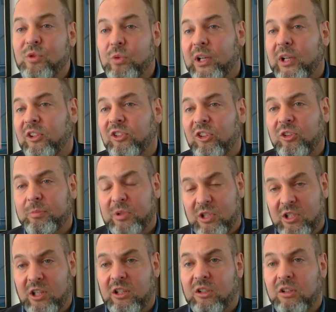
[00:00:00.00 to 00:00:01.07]
races
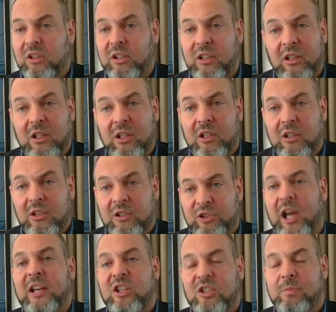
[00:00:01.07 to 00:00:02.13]
particularly.
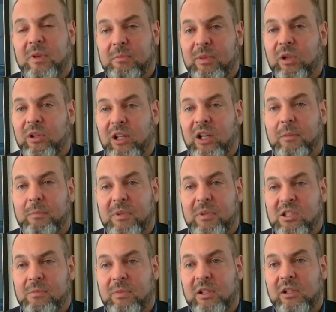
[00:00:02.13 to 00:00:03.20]
China's been building up its
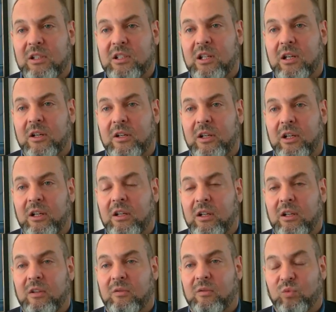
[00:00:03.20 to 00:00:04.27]
military
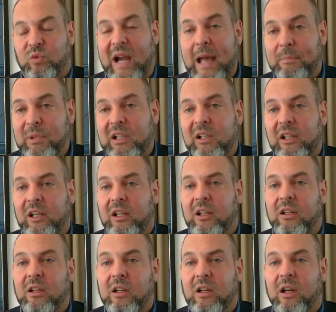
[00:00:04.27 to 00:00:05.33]
rapidly,
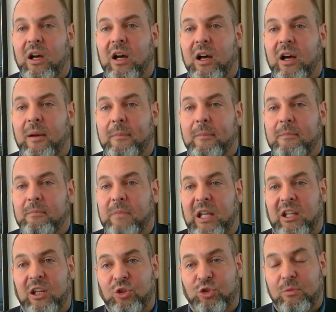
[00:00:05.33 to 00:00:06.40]

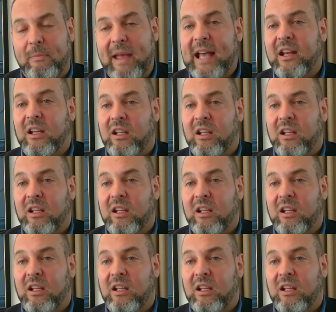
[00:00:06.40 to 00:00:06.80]
making dramatic